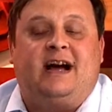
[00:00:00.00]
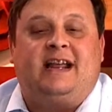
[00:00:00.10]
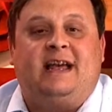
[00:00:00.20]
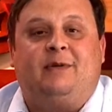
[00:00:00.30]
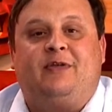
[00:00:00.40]
9
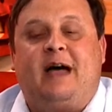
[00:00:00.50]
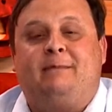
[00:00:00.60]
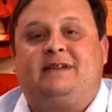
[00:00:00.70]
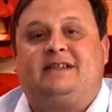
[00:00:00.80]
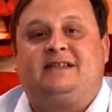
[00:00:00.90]
a.m. on
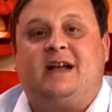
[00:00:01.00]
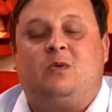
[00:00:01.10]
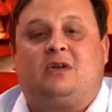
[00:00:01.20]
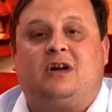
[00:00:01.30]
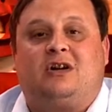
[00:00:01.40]

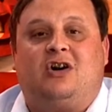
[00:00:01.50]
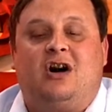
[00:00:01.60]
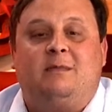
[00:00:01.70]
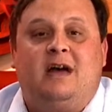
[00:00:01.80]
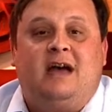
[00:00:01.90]
thatbusinessnetwork.com.